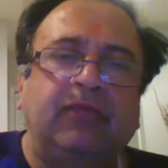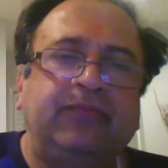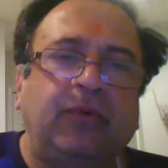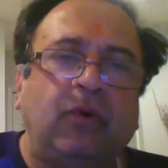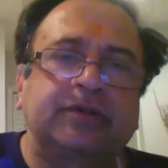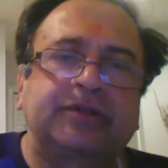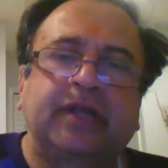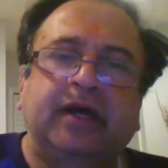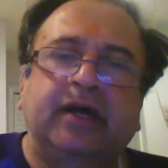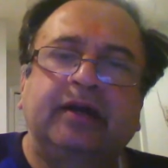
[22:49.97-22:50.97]
force
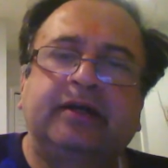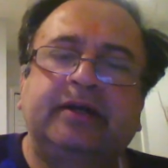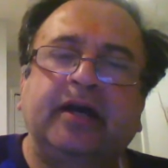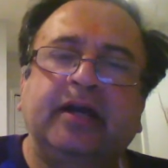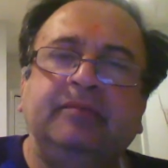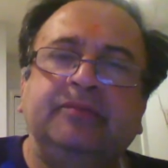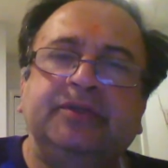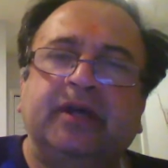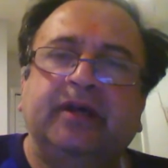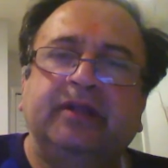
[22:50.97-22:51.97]
times
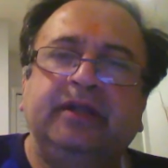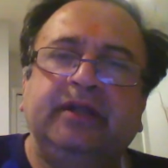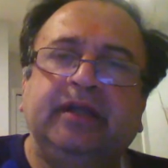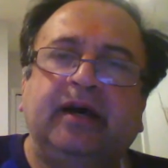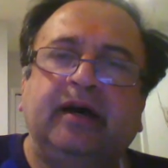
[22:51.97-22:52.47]
the